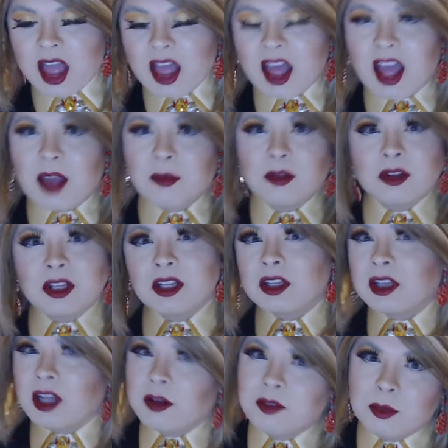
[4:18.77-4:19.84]
Absolutely
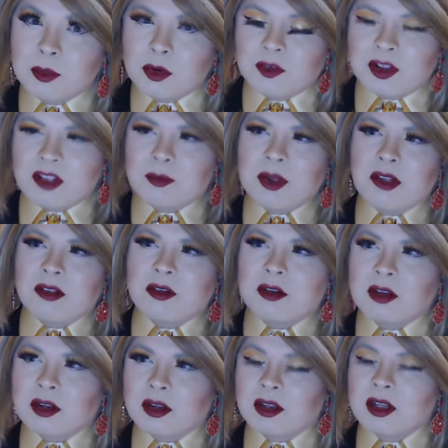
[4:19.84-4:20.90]
love the movie. It's based on a.